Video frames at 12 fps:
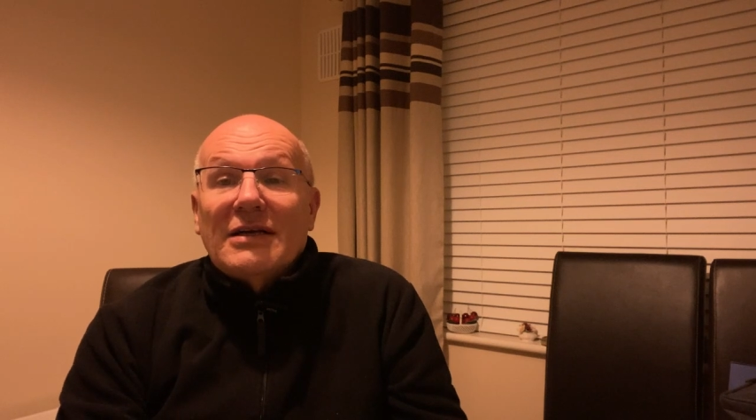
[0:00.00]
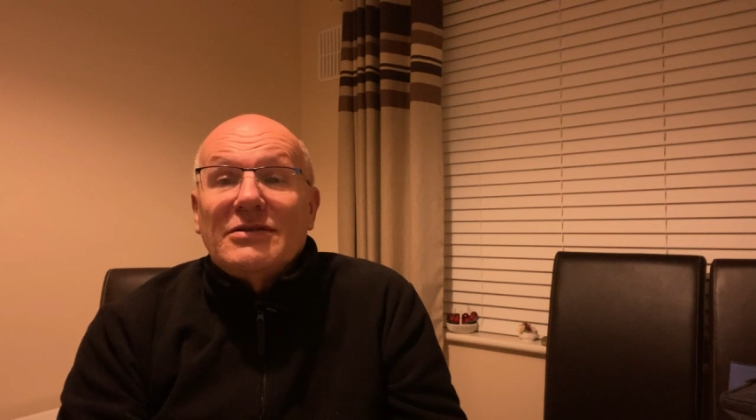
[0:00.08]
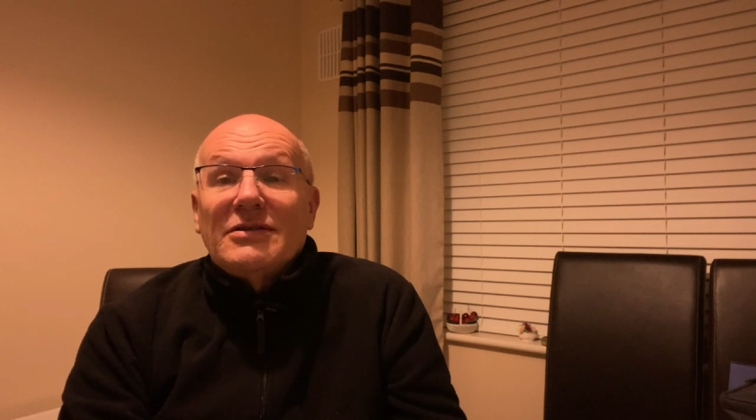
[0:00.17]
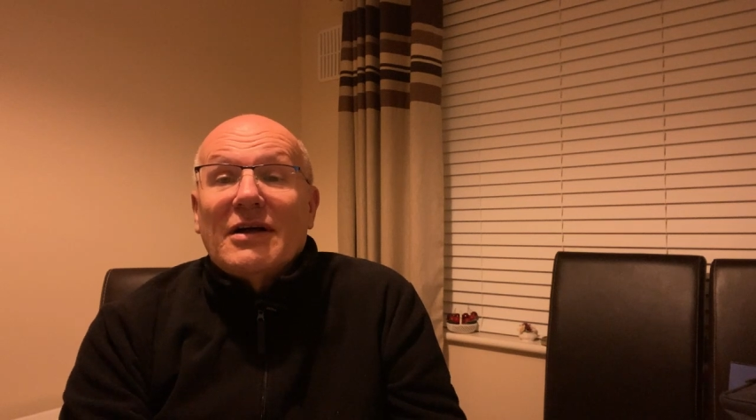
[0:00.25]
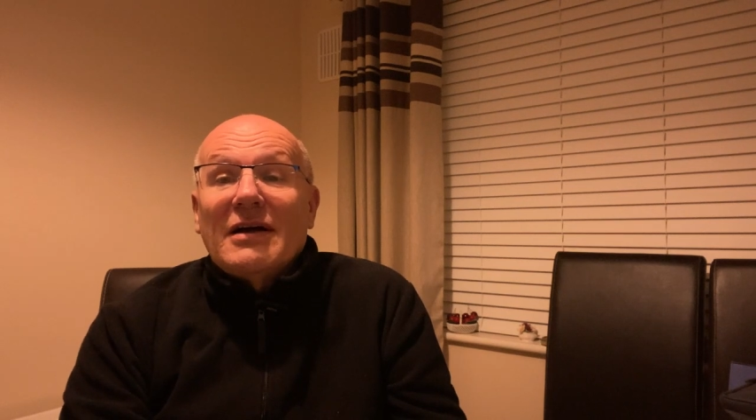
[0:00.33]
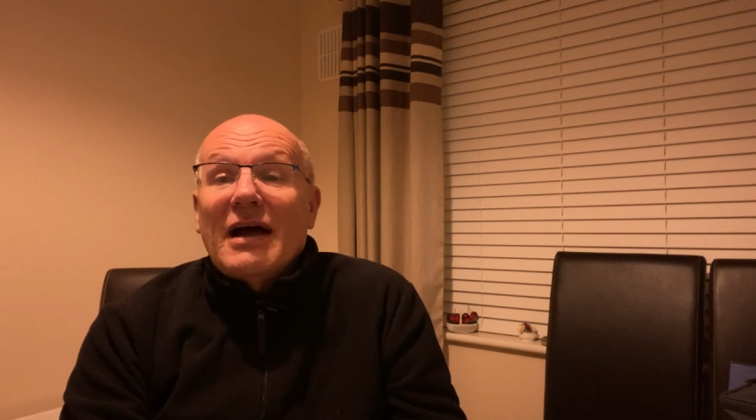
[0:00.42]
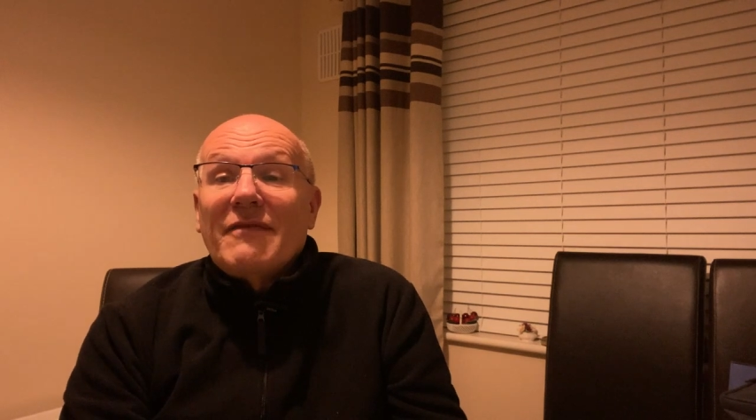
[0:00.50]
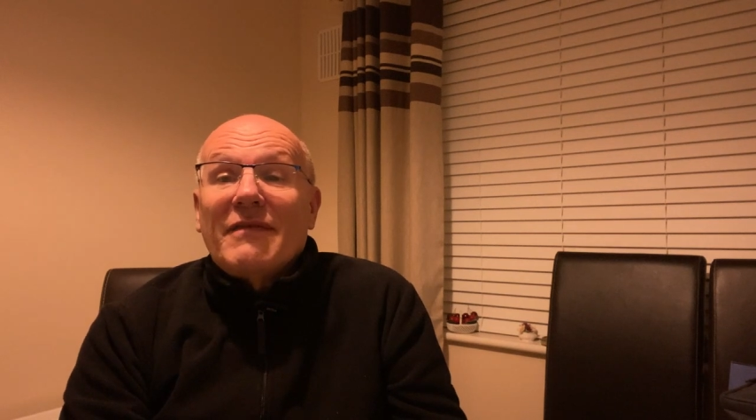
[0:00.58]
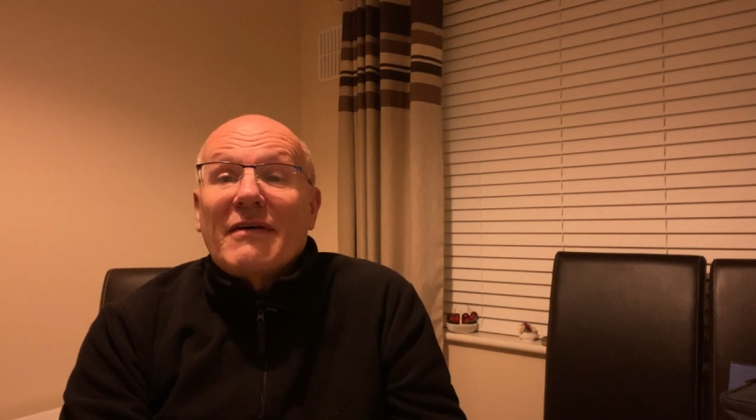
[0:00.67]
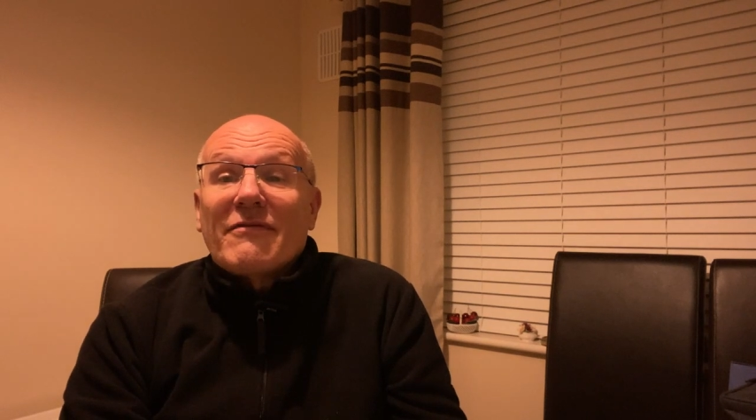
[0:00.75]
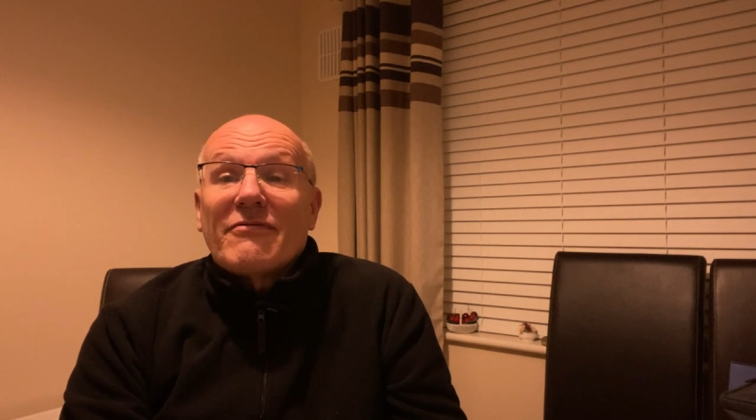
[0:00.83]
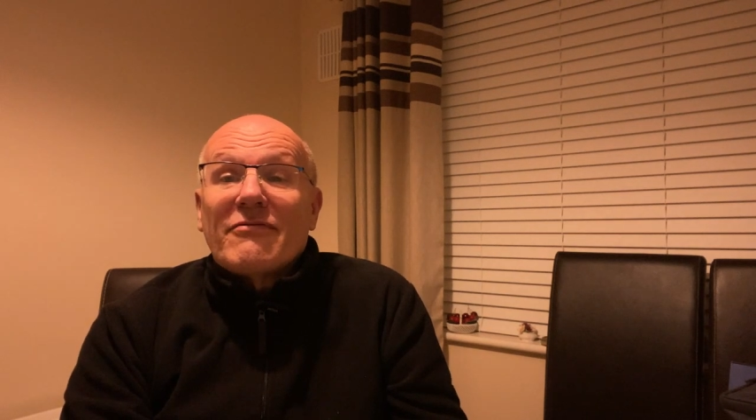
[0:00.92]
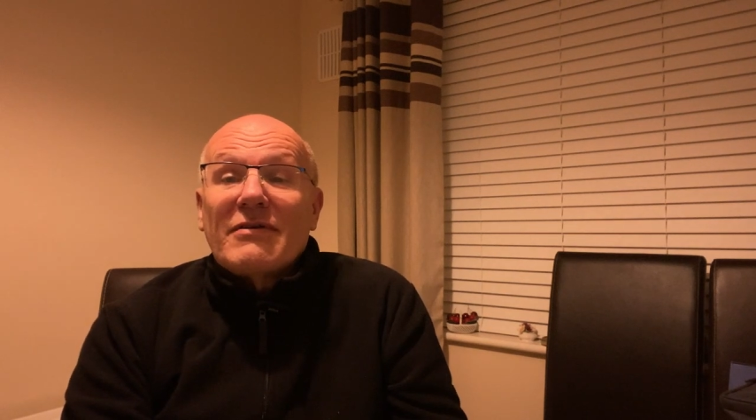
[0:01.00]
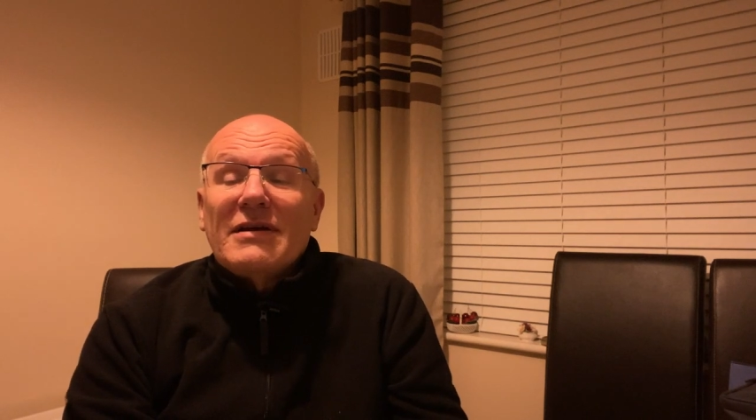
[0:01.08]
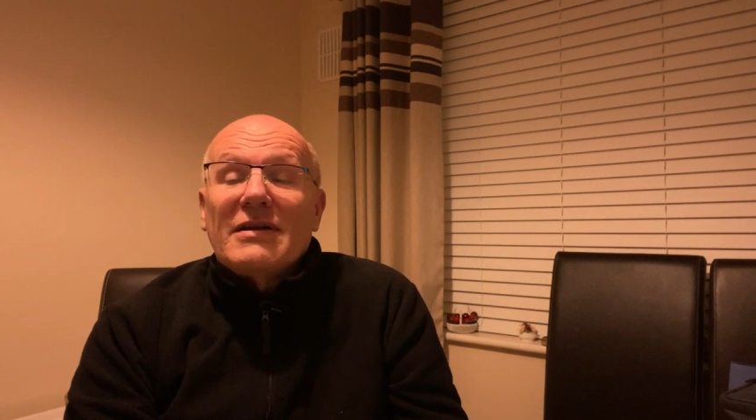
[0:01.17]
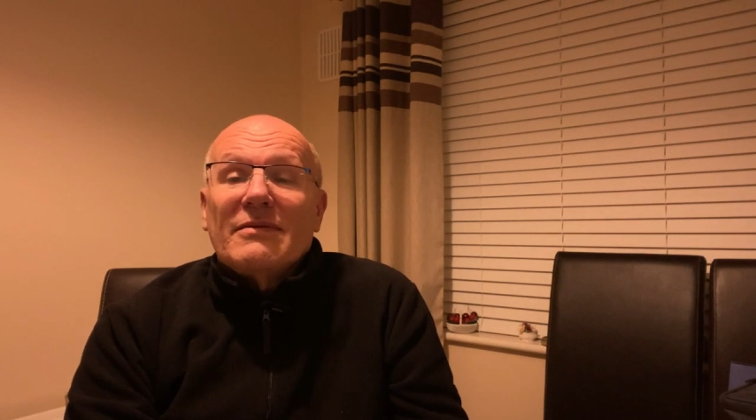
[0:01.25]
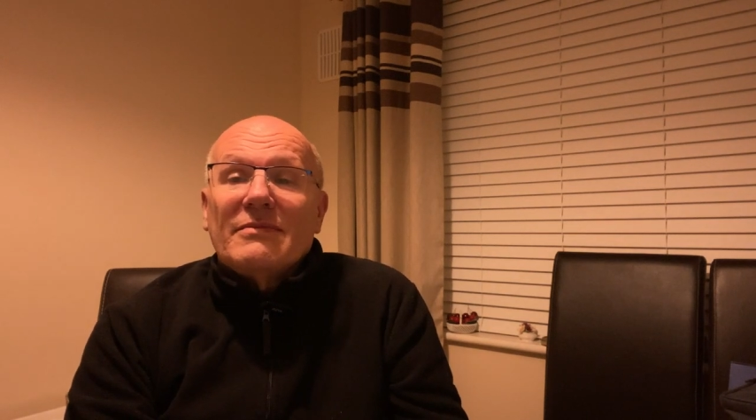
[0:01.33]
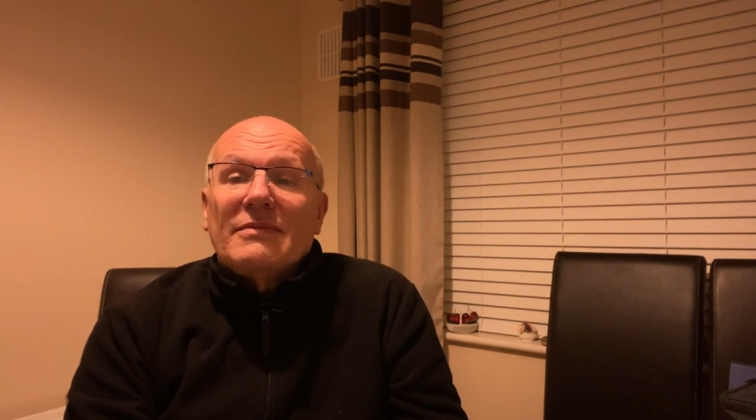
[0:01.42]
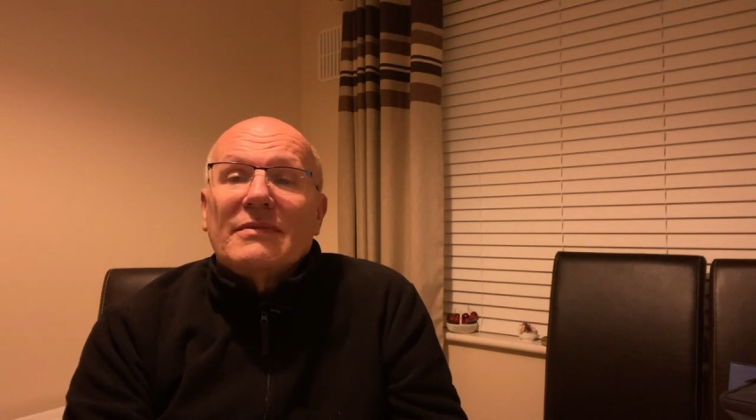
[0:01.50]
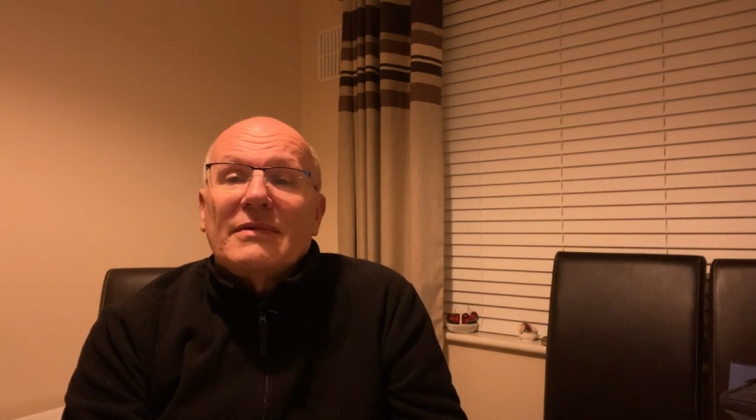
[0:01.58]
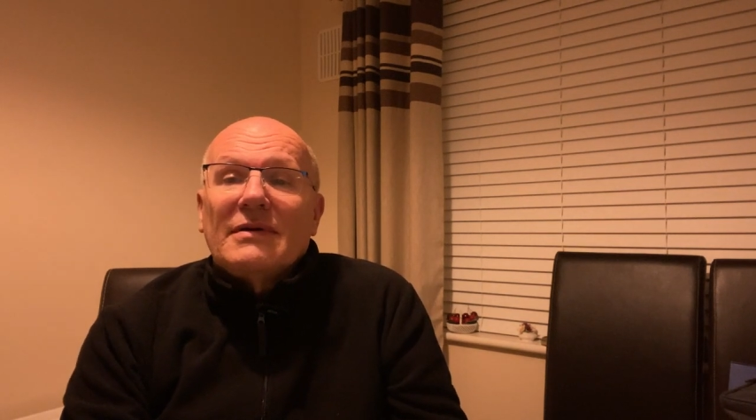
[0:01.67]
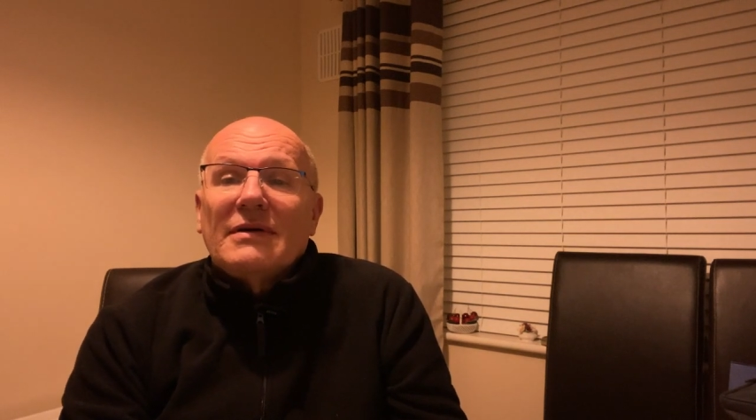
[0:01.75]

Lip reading: and, you know, have that freedom